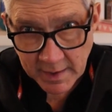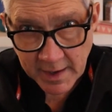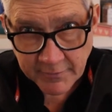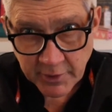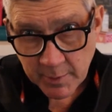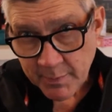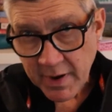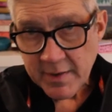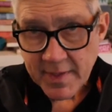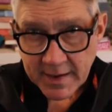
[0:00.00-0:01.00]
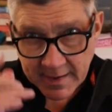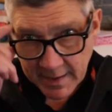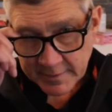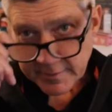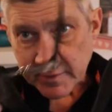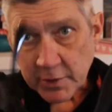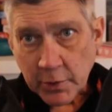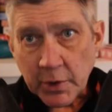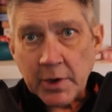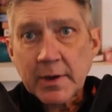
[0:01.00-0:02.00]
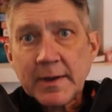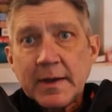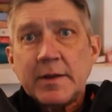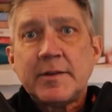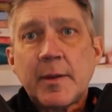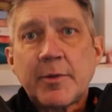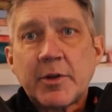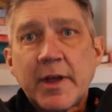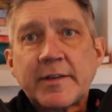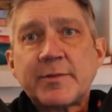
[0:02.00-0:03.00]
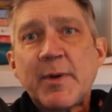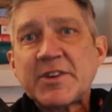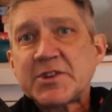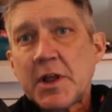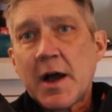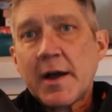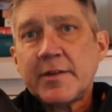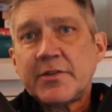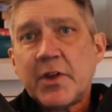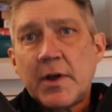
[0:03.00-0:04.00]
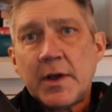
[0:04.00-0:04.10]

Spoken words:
If you compare that against your typical Specialized